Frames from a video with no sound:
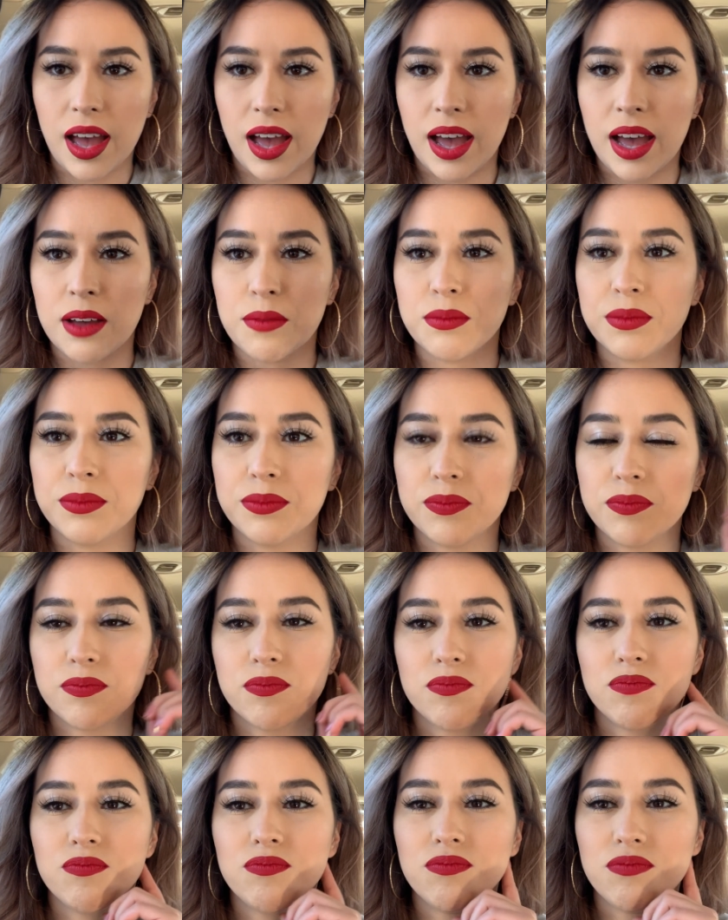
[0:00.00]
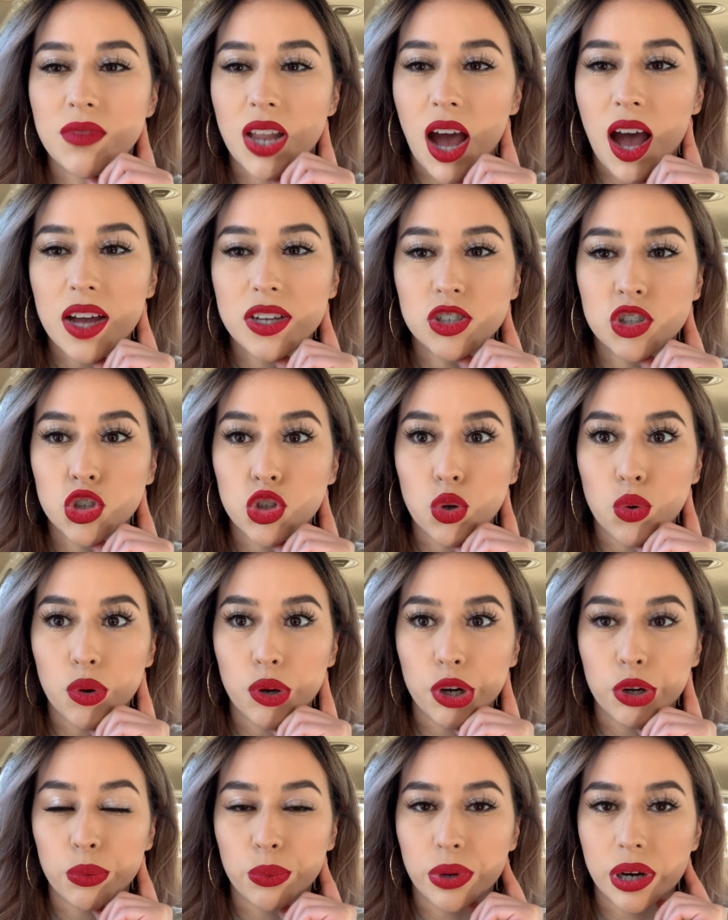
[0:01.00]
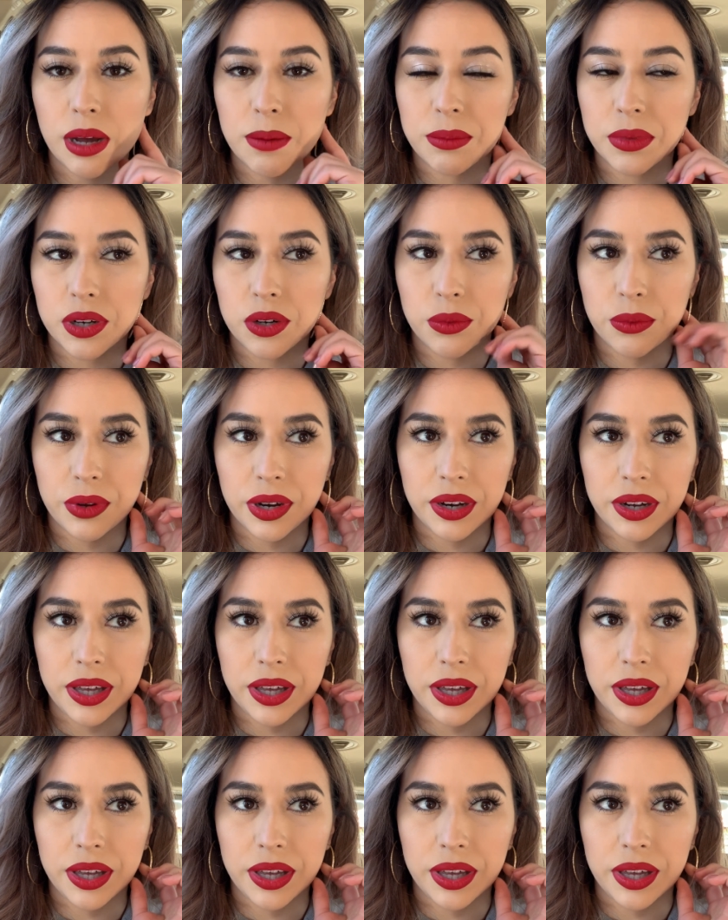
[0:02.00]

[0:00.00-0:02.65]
I'm not sure what I'm gonna wear